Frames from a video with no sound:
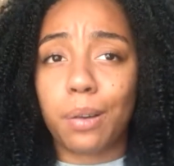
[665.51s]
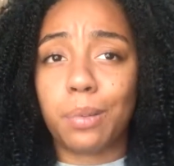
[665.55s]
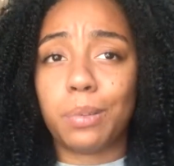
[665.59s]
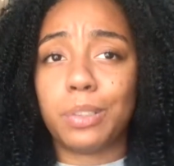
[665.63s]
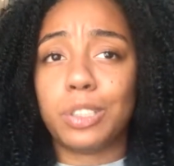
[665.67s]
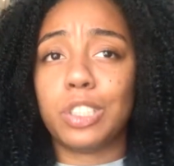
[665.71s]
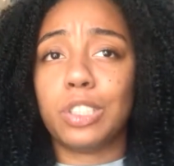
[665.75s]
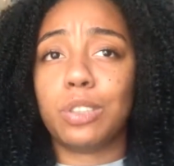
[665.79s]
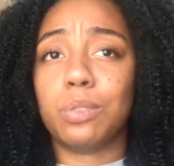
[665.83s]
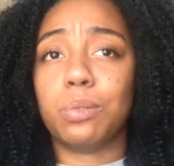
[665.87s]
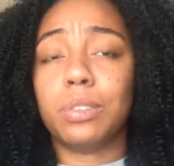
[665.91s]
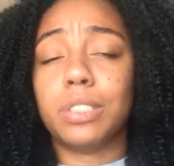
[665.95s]
which
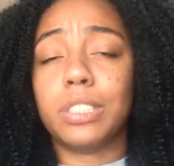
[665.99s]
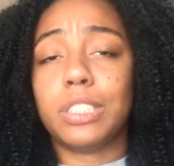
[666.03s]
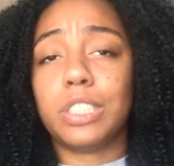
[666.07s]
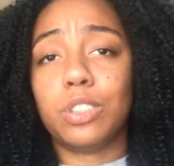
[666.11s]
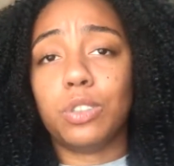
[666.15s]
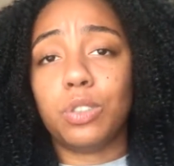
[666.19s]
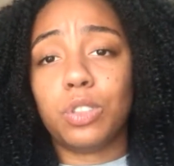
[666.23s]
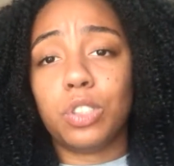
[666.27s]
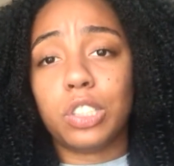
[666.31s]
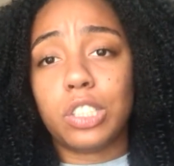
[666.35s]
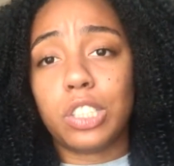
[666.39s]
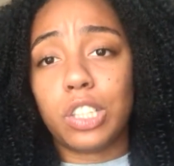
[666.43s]
is really
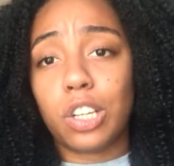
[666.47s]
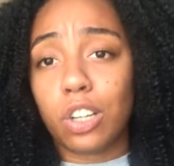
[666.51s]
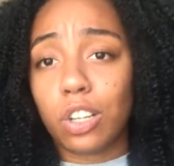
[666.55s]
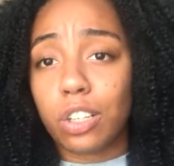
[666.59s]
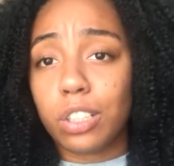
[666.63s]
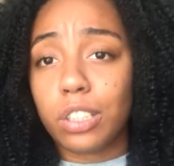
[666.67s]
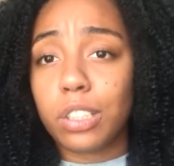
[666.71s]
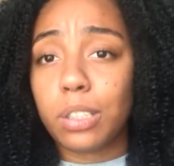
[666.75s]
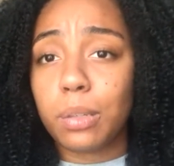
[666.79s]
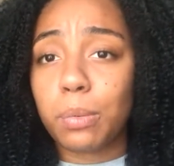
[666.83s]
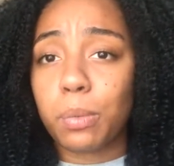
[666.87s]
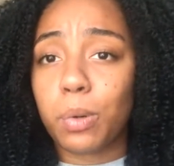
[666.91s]
usually
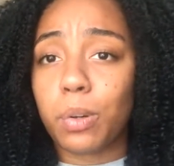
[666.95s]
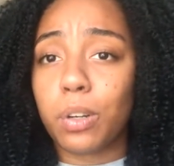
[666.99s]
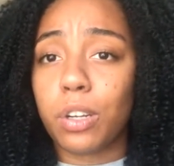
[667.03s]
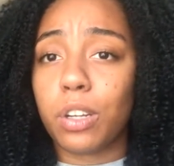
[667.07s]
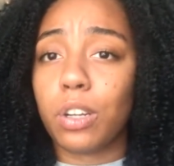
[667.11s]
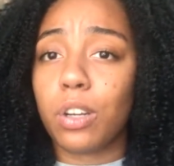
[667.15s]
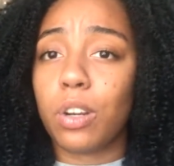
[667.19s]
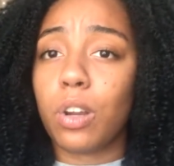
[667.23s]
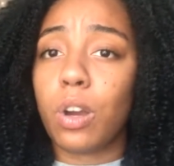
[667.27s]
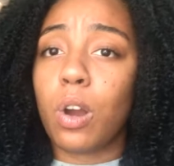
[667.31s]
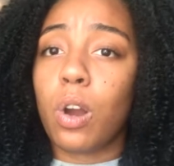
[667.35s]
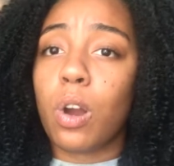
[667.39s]
early in the
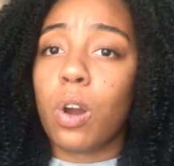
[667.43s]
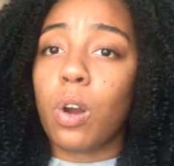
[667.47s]
morning